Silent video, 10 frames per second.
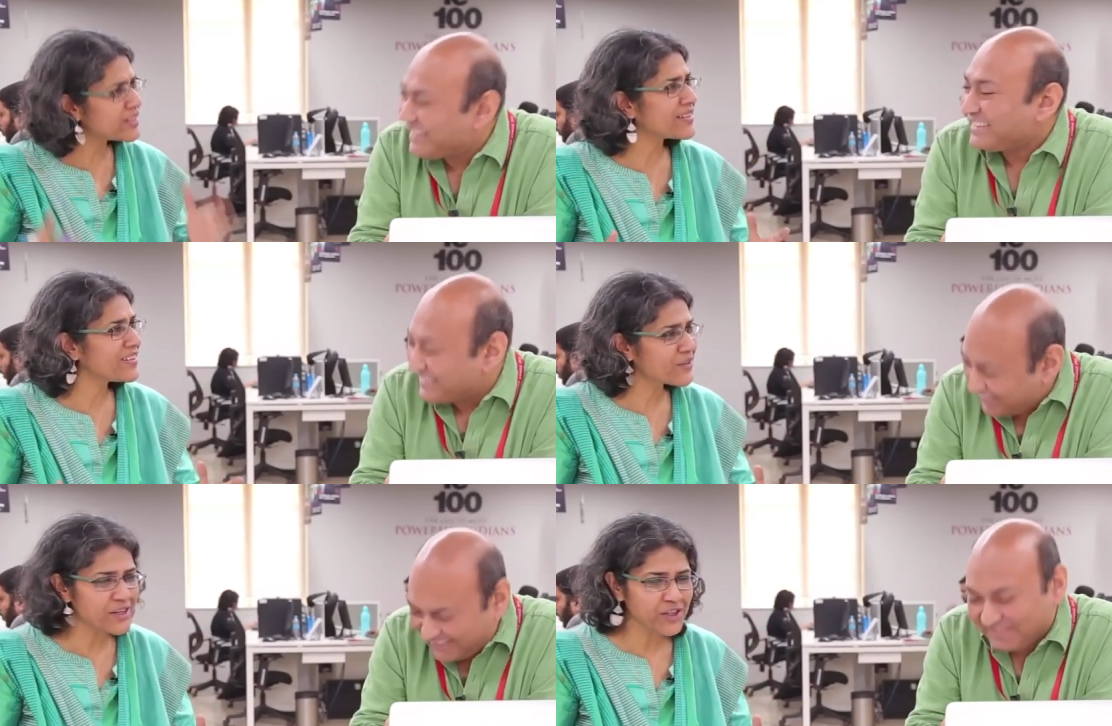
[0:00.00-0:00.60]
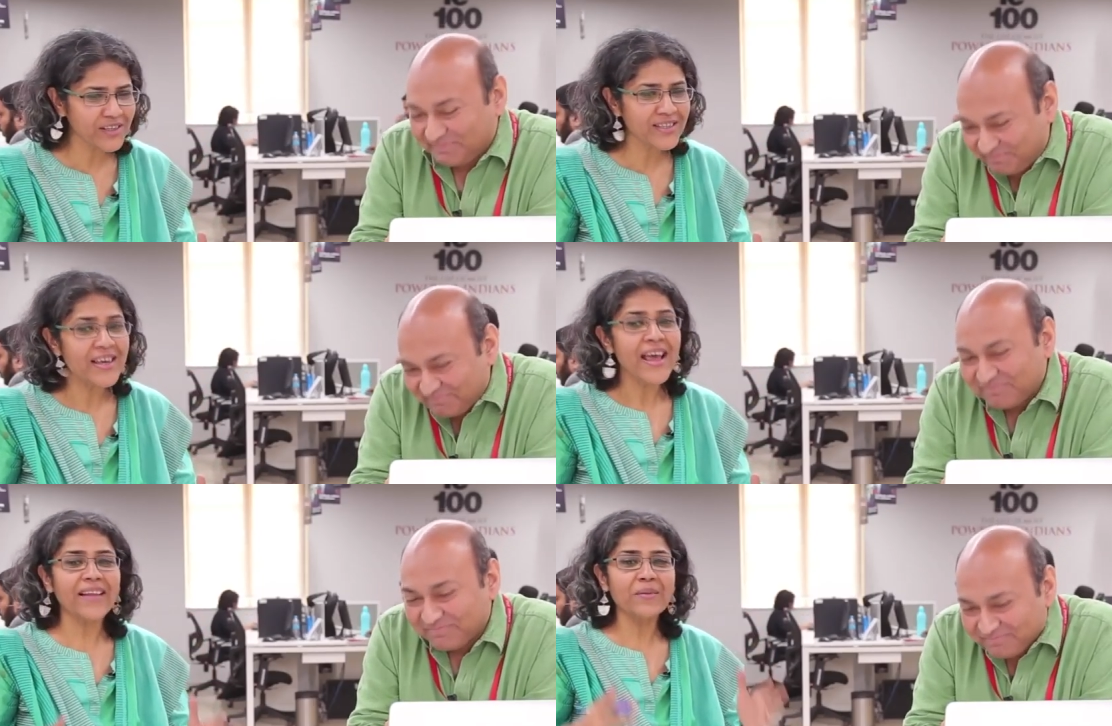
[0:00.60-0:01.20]
Speaker 1: political creatures
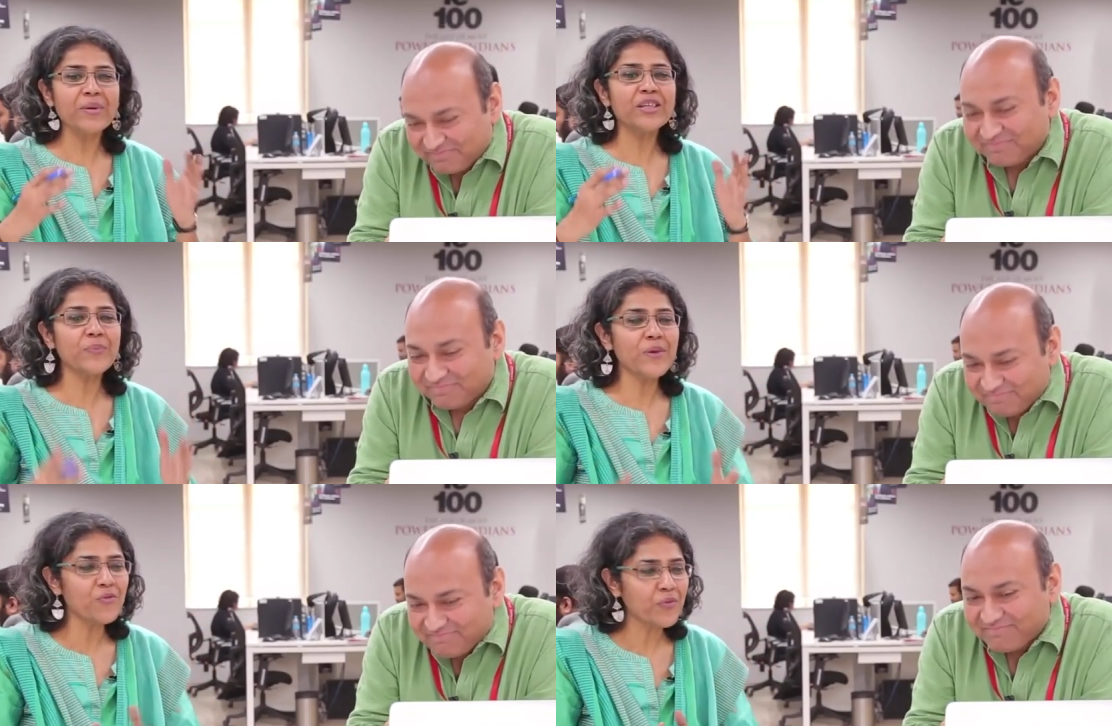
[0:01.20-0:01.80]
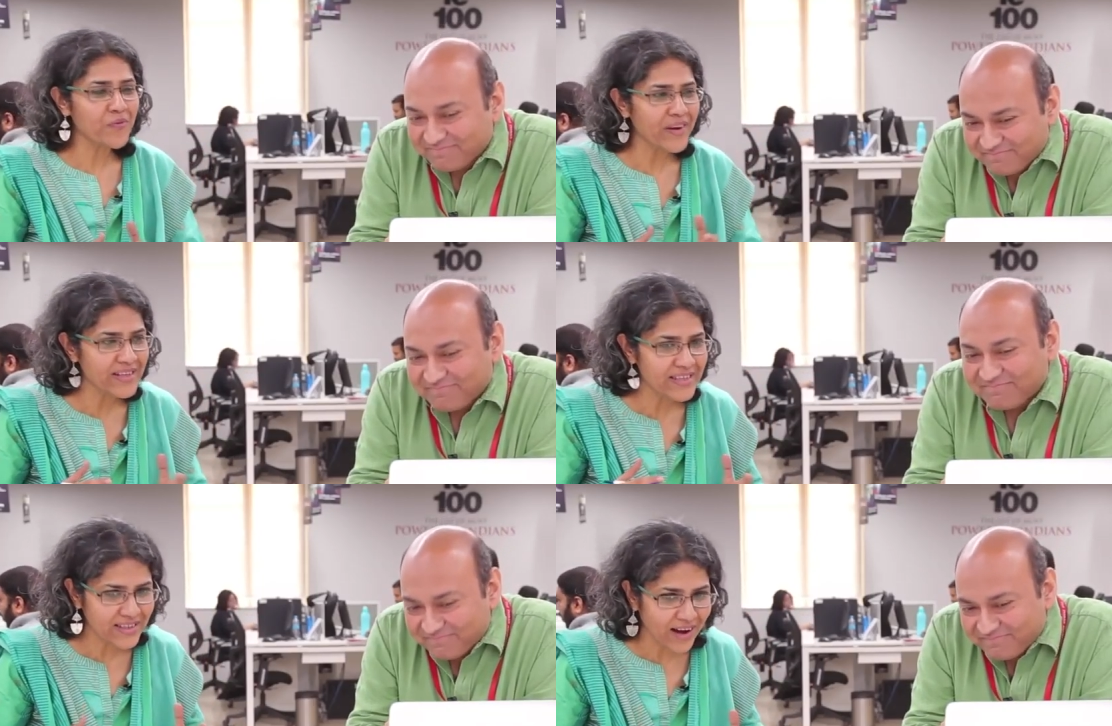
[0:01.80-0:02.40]
and the BJP knew from the very
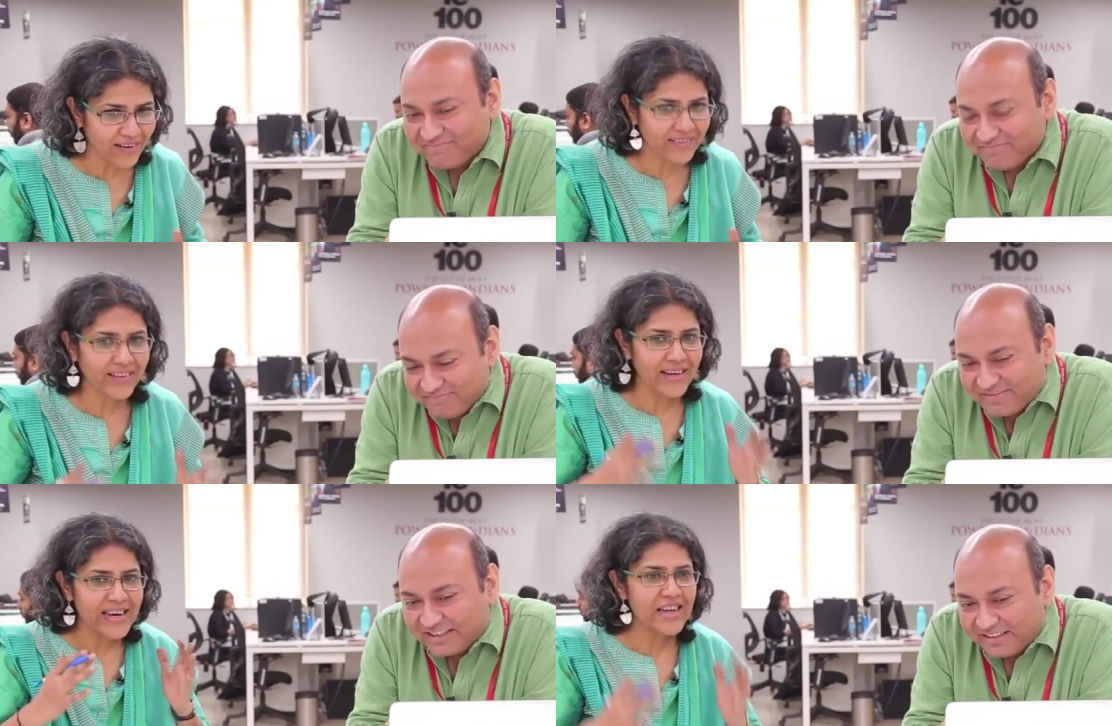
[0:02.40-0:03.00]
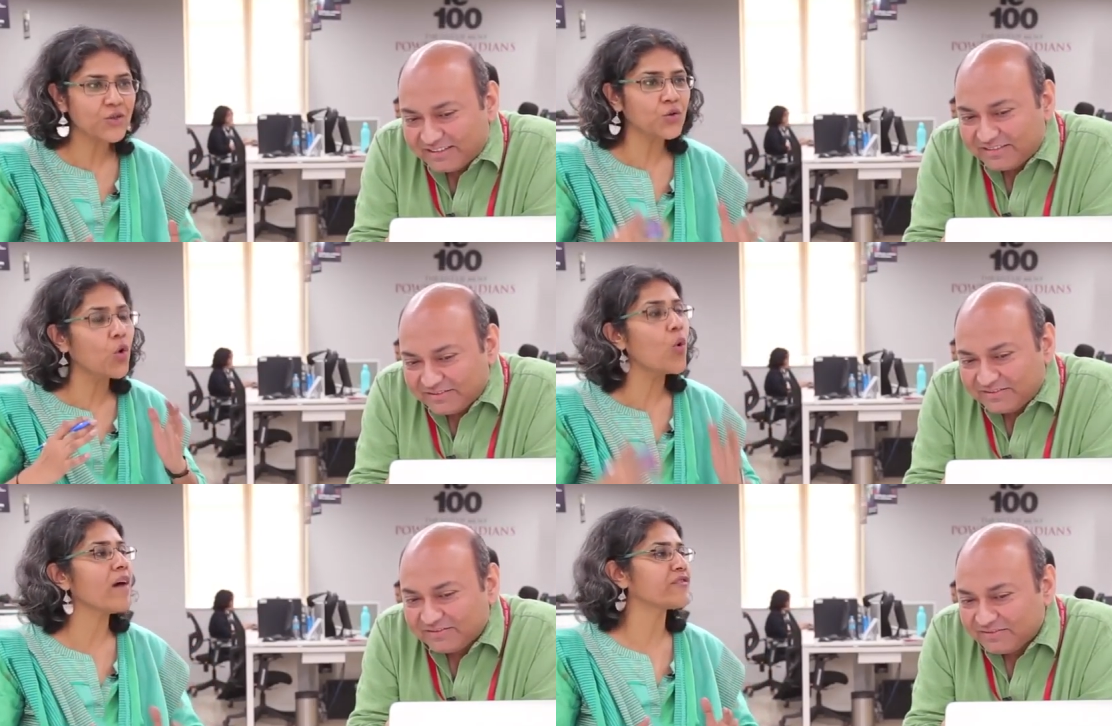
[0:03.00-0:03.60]
start that they need to
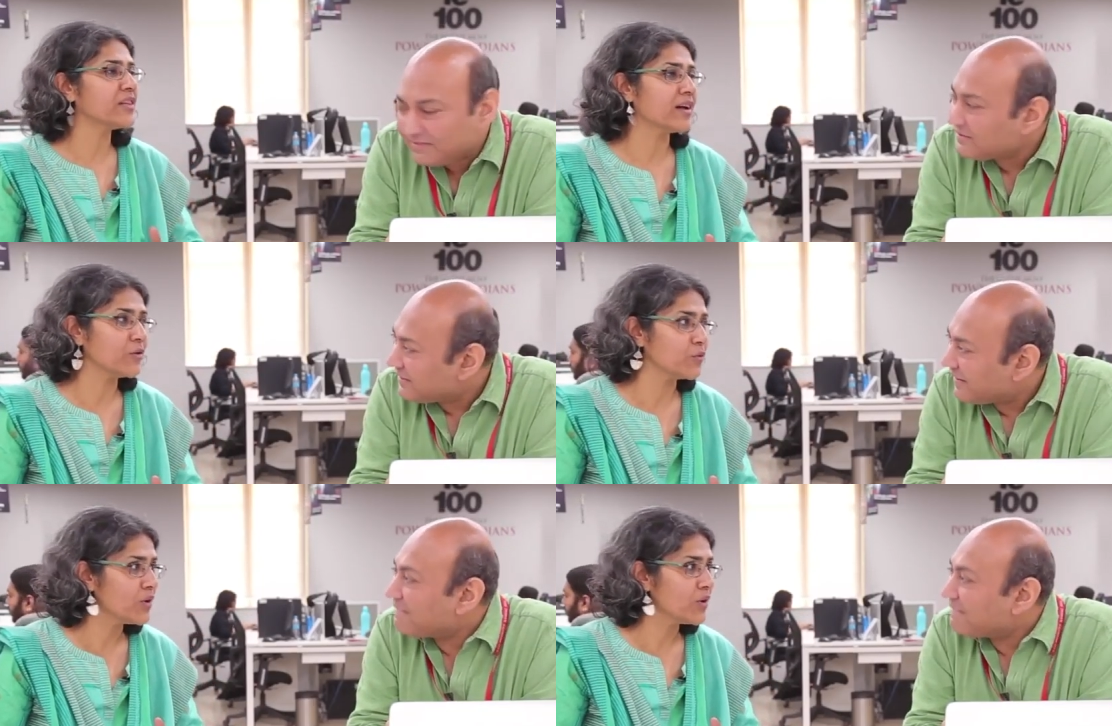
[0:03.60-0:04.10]
go after Lalu.